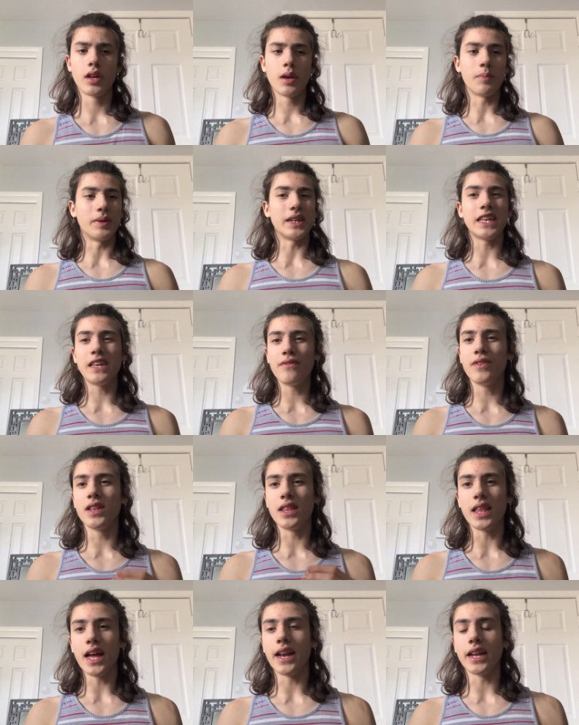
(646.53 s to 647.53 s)
But even
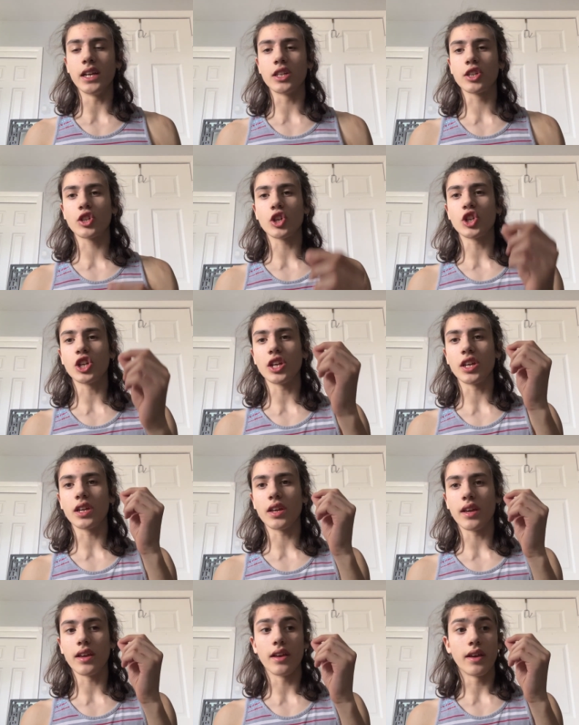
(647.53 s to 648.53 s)
then, it's such a,
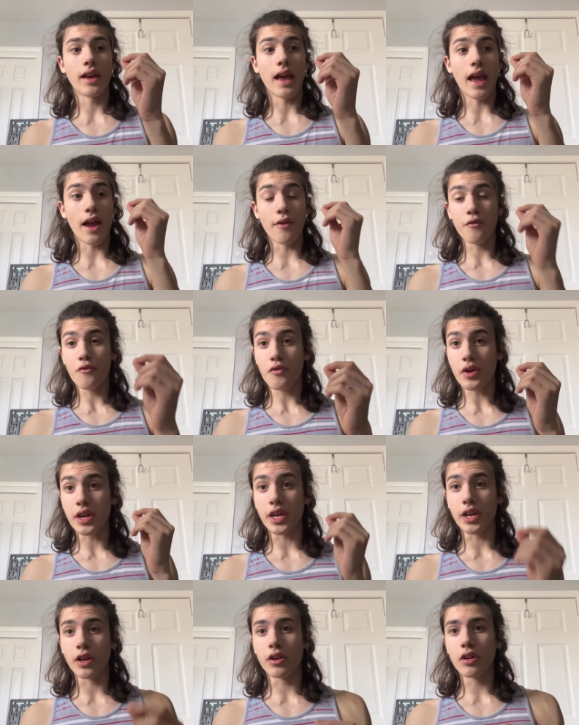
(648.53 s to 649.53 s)
every
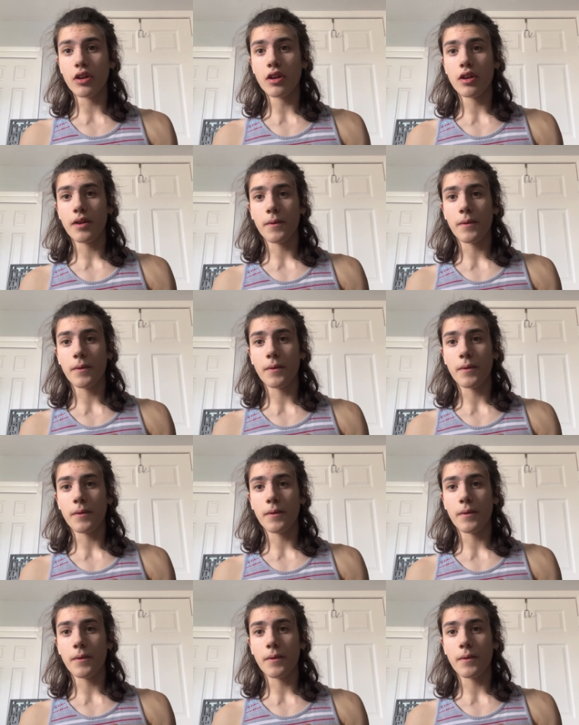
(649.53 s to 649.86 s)
year,